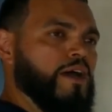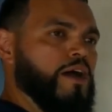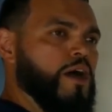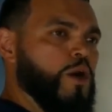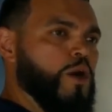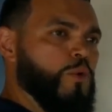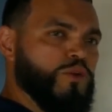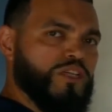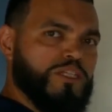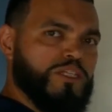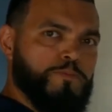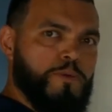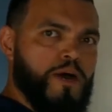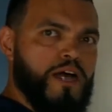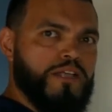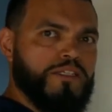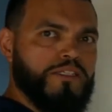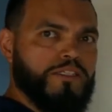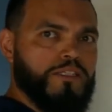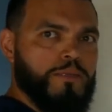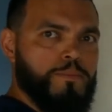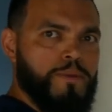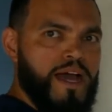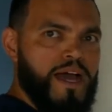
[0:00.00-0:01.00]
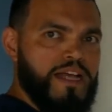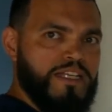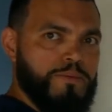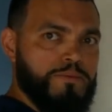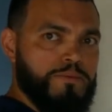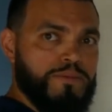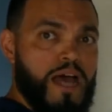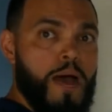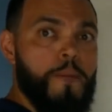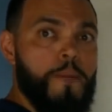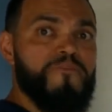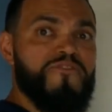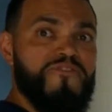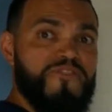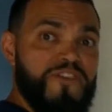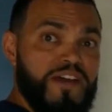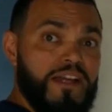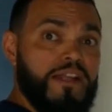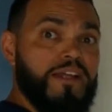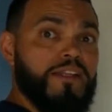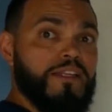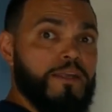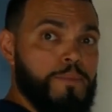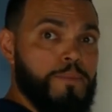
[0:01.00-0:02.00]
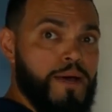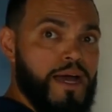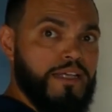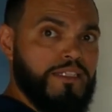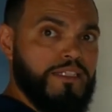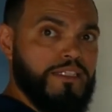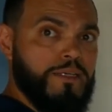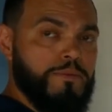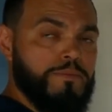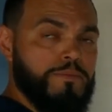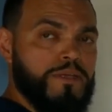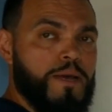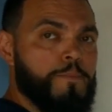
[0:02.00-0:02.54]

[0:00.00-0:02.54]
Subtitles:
a response in the biceps. I'm feeling the biceps.